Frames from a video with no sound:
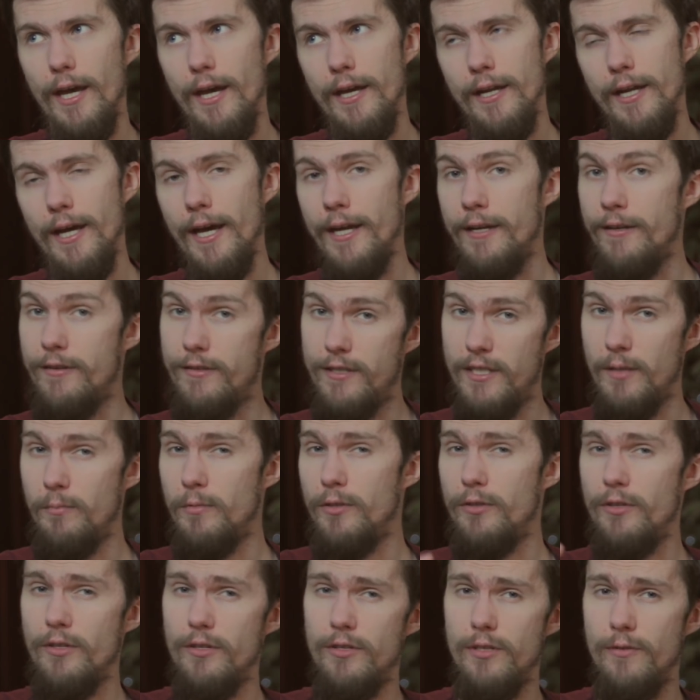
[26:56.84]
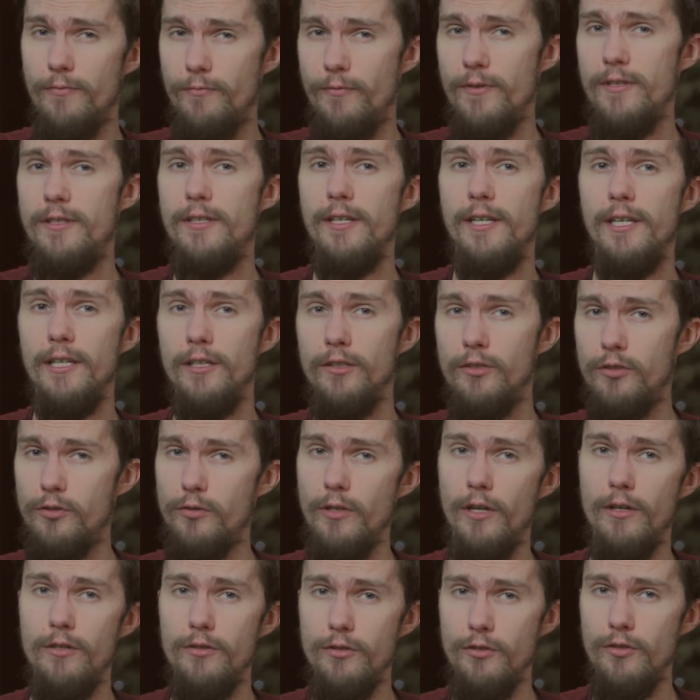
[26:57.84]
had a similar sophisticated
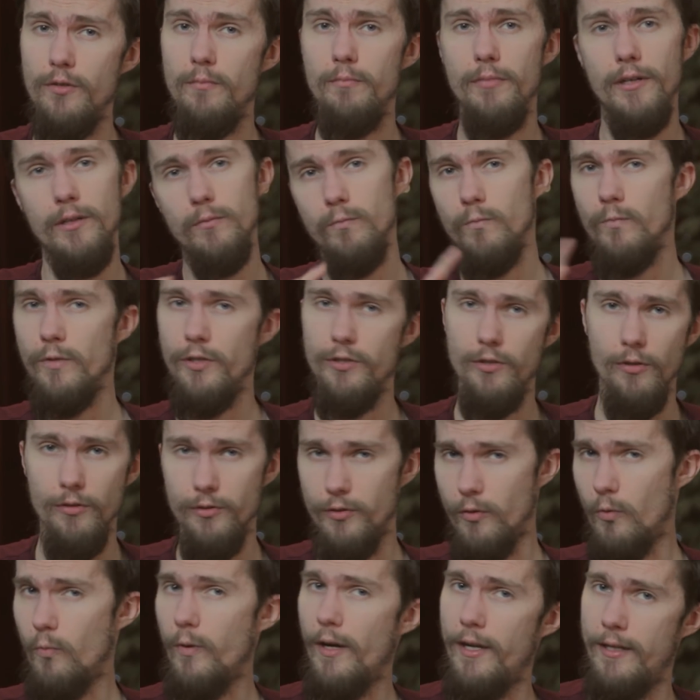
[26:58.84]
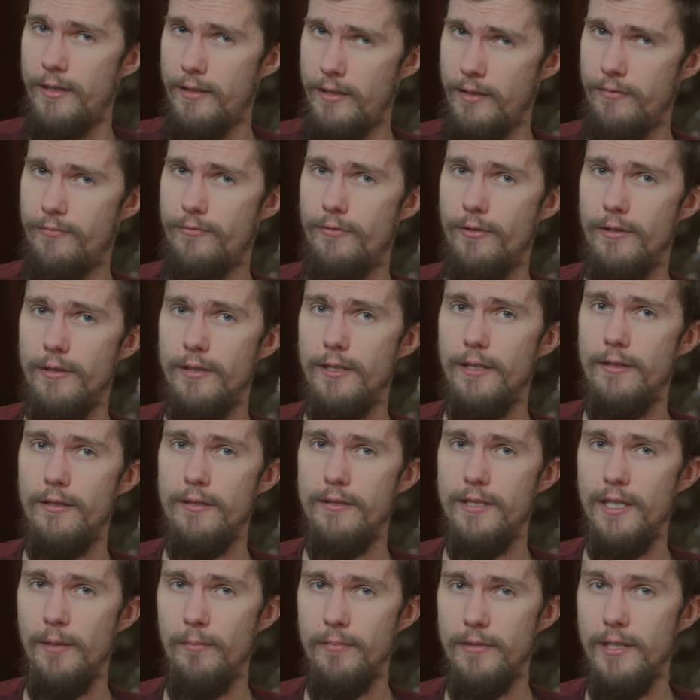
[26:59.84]
structure, but was also quite different at the
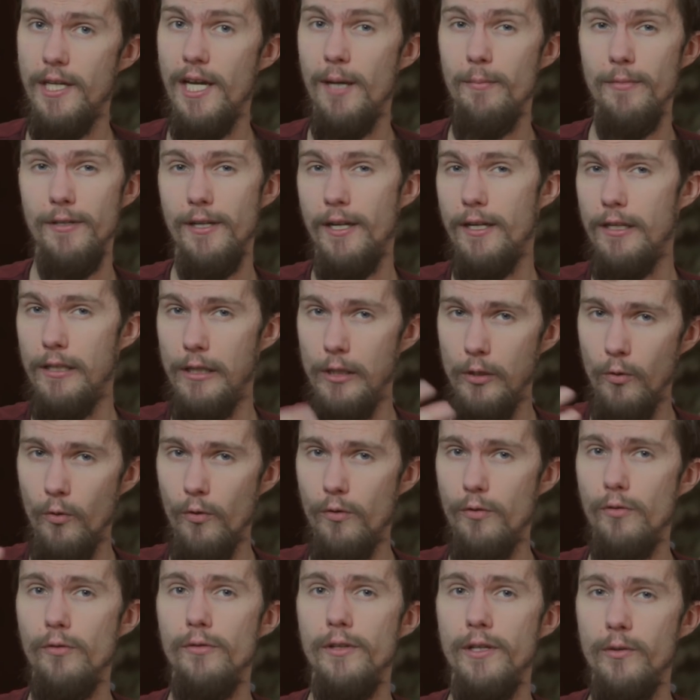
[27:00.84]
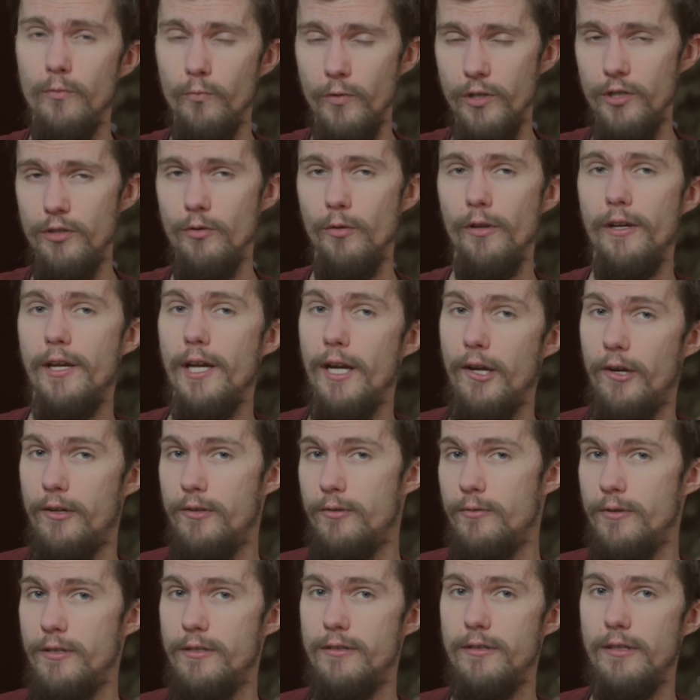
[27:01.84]
same time. It had local and regional
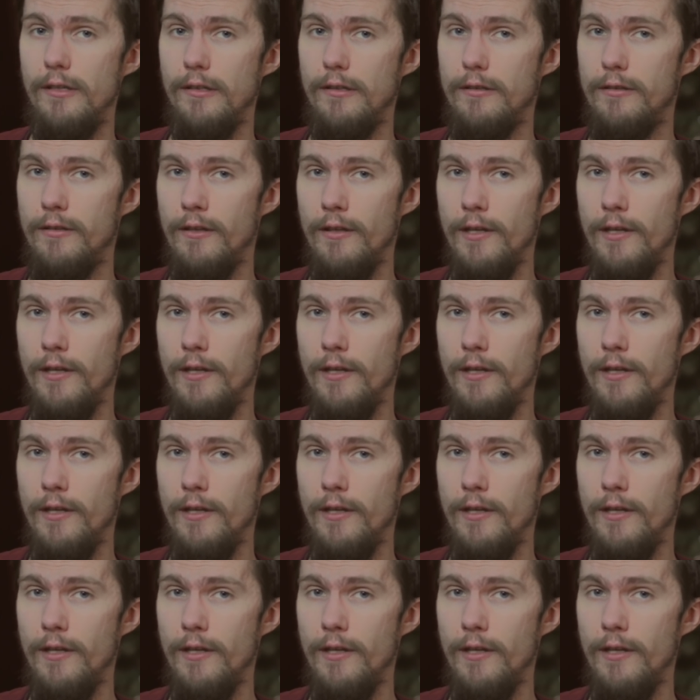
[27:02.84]
characteristics.